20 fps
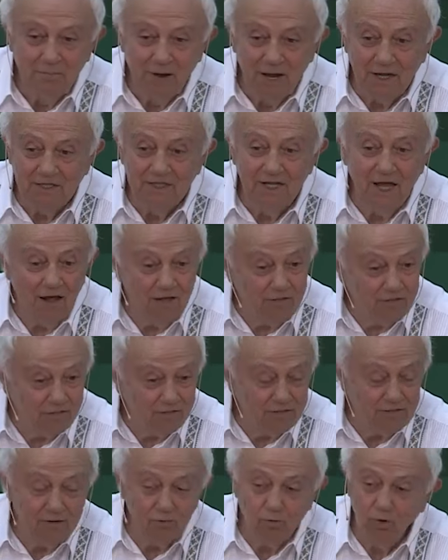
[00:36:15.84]
my death.
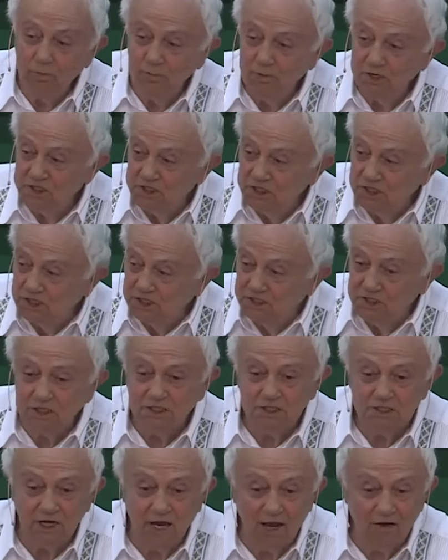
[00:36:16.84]
There will be
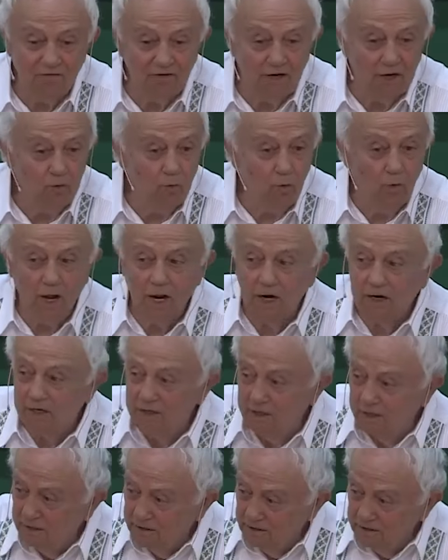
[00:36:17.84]
67,
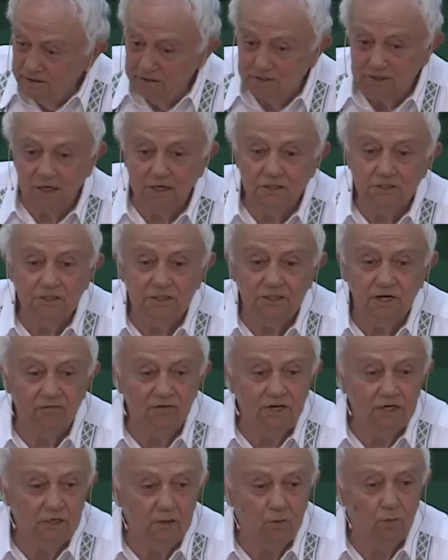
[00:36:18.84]
one and says
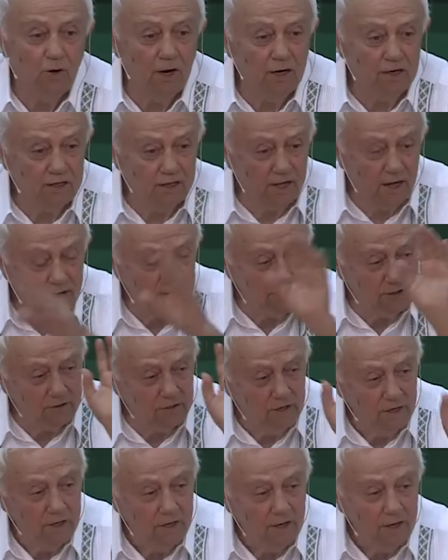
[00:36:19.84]
71, the other
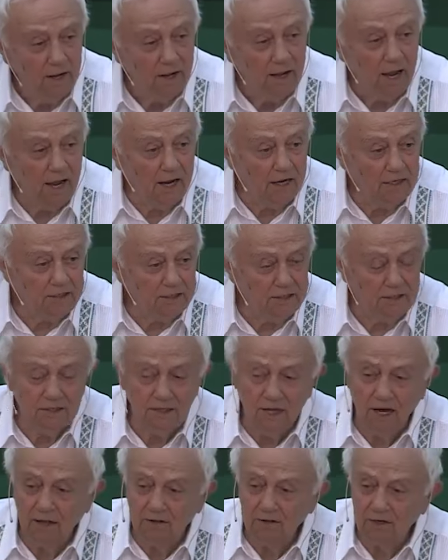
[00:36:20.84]
80,
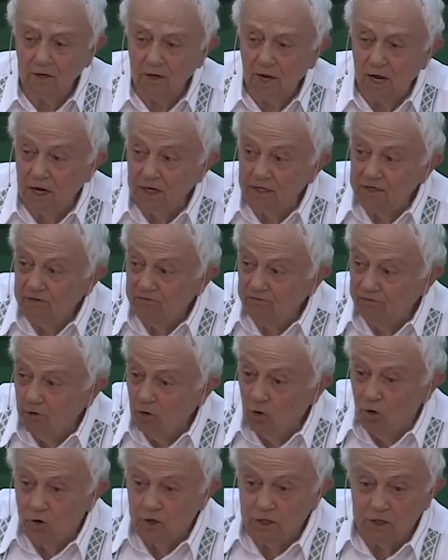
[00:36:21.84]
the other
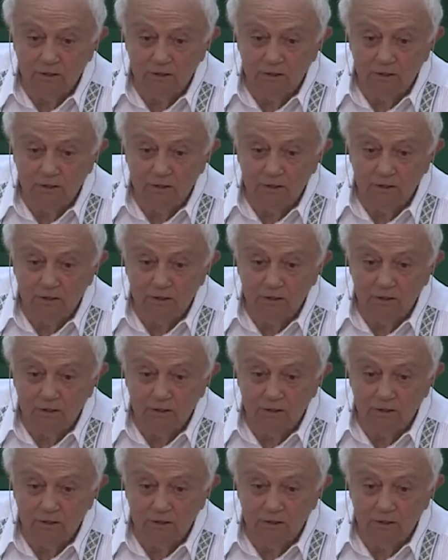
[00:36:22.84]
84.